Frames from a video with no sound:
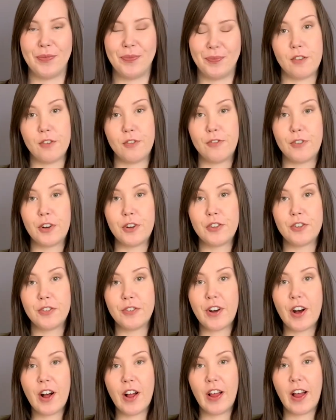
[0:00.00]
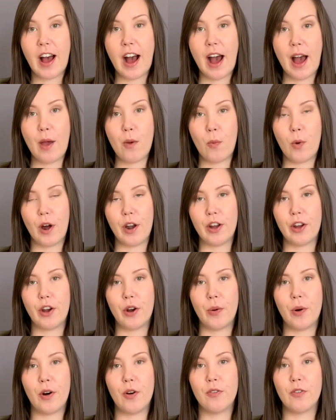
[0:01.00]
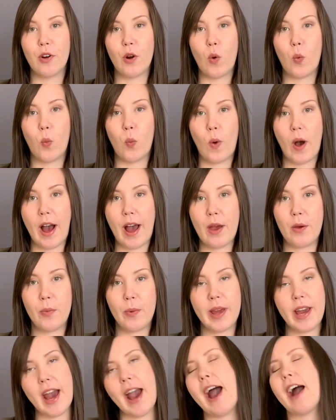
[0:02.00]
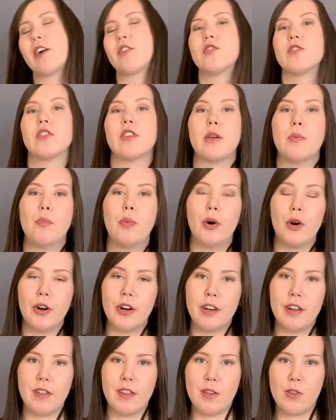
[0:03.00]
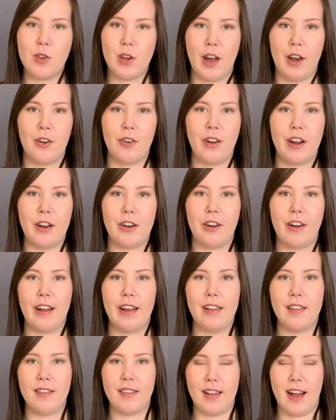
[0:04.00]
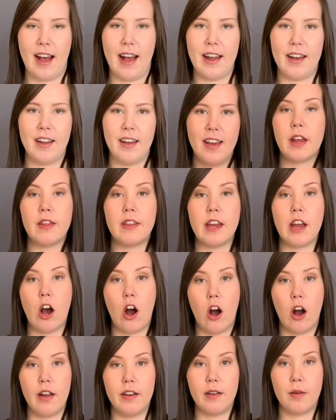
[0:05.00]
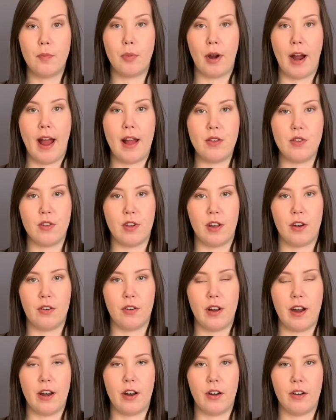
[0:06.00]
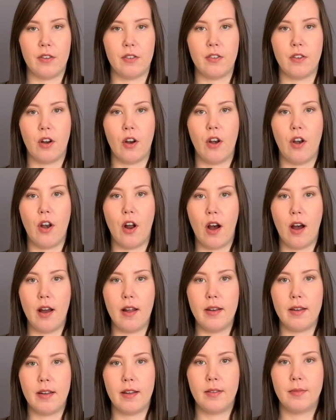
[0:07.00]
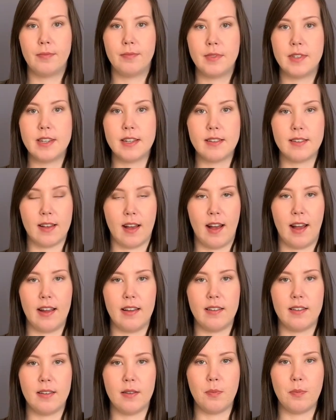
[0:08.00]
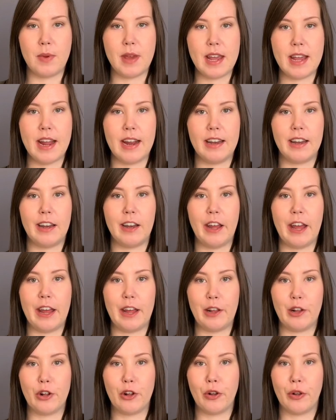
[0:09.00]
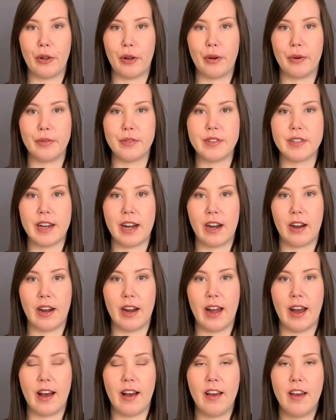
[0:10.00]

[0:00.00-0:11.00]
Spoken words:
So first of all, I want to go over why we actually put the generator inside. The Honda brand generators are not designed to be in an enclosed area.